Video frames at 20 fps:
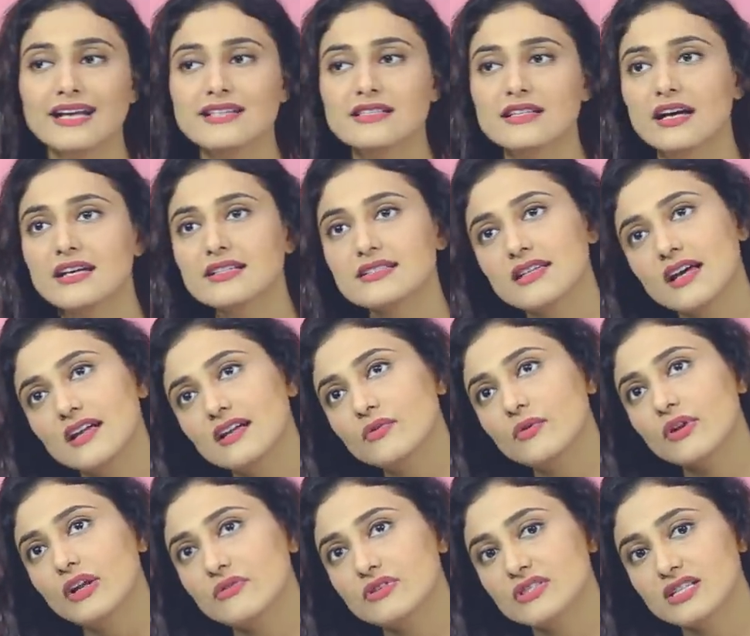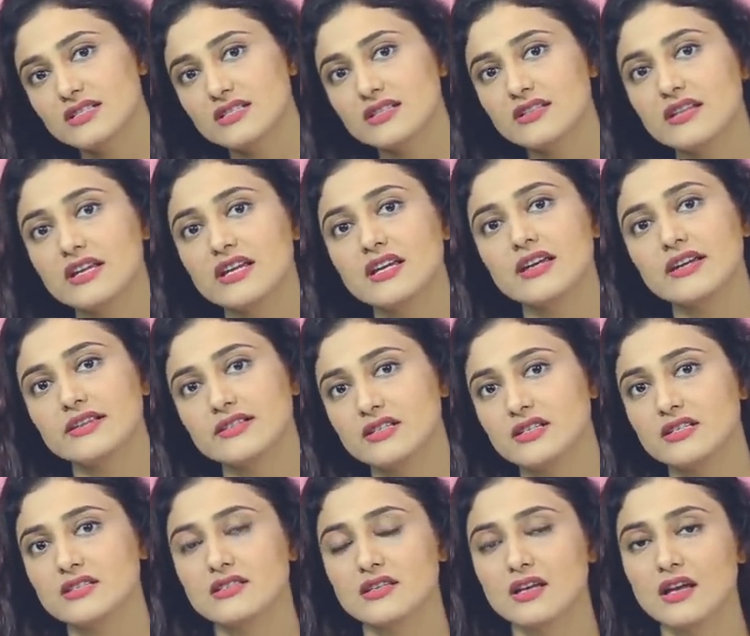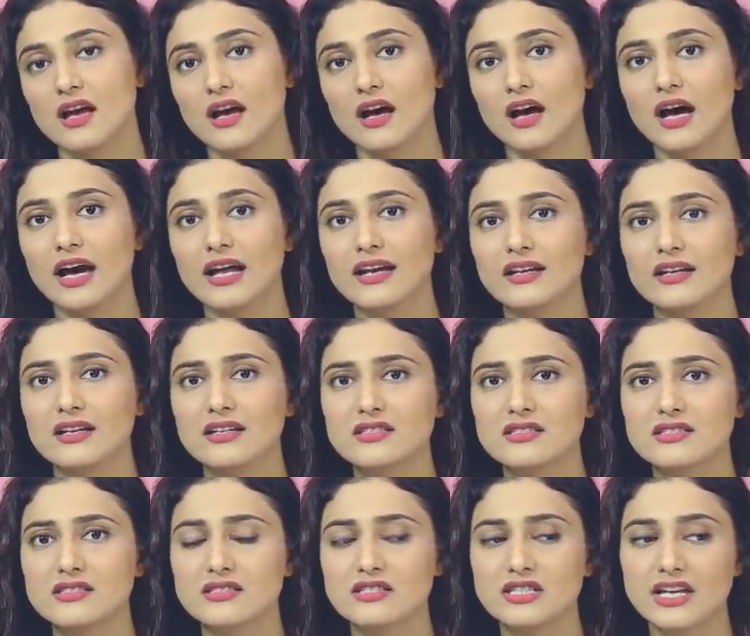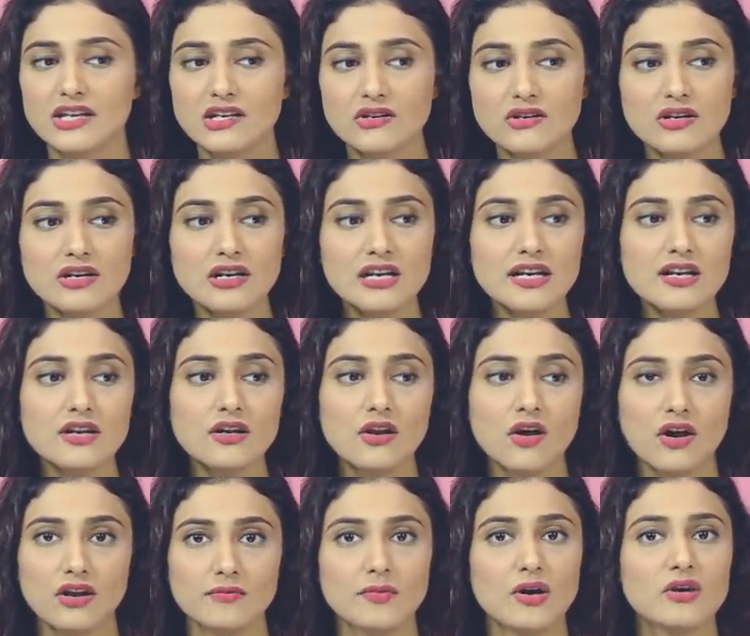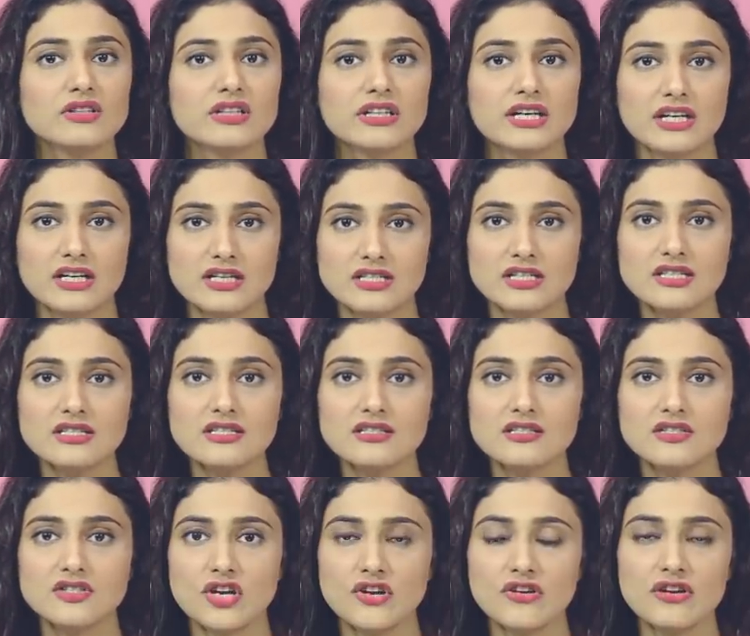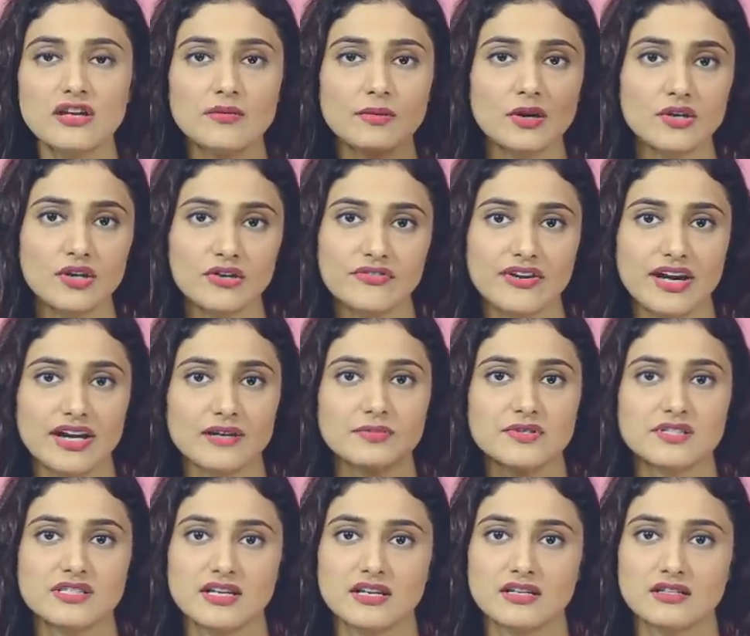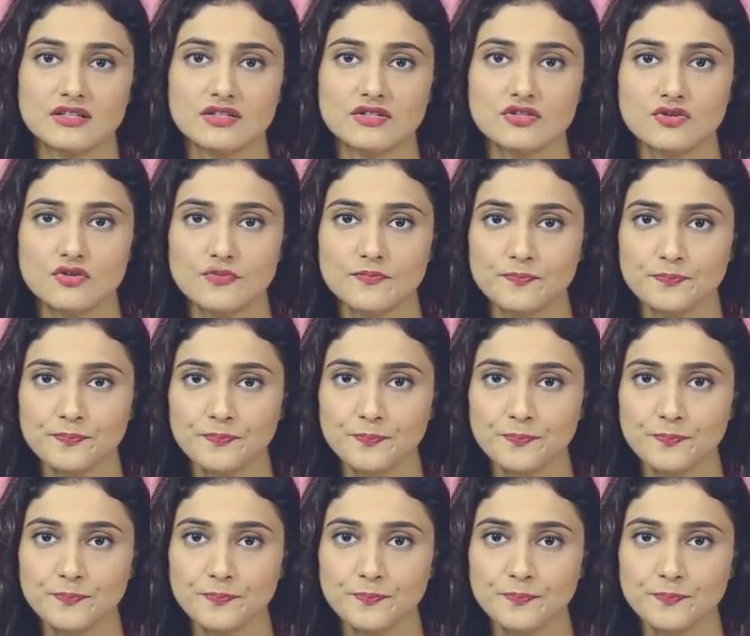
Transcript: I, I started when I was 63 kgs and it's generally not about the kgs it's generally about your fat percentage